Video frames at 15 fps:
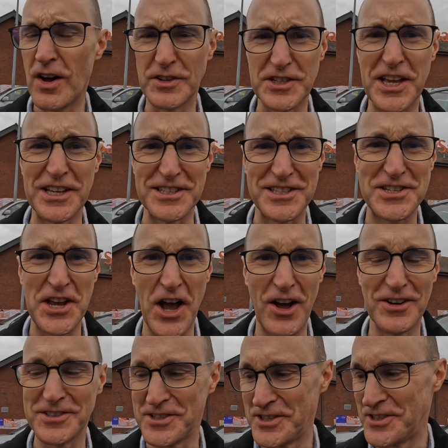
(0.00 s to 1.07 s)
are just
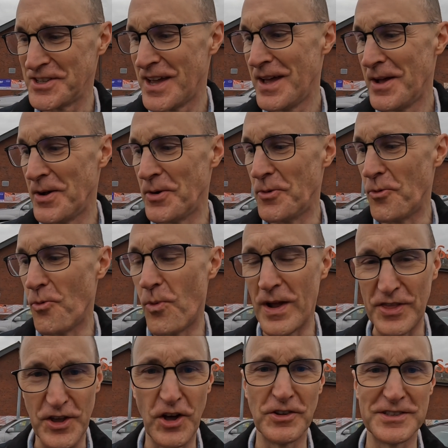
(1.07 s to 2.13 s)
chargers
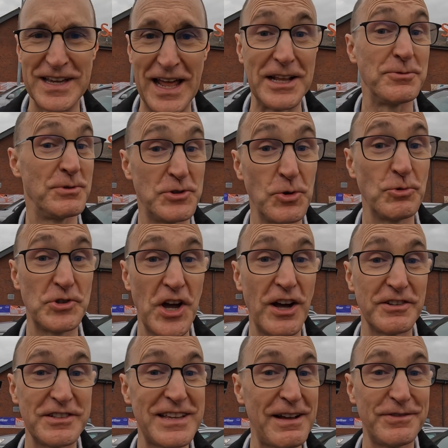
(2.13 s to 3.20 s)
with contactless, which all
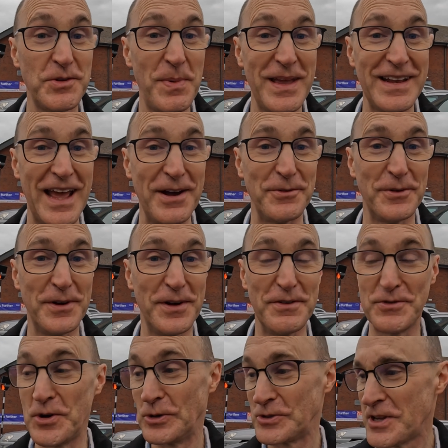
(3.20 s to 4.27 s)
chargers have to be now,
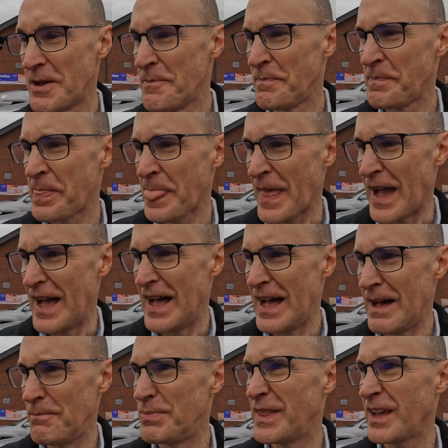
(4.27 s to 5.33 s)
of course.
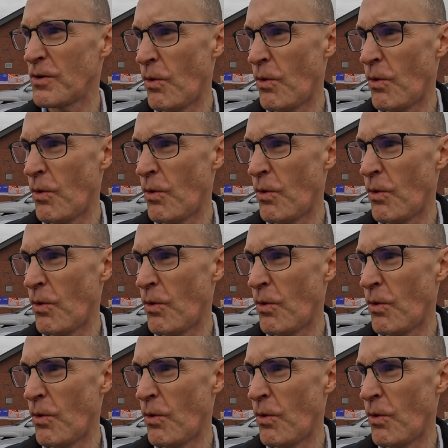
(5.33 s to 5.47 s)
But they're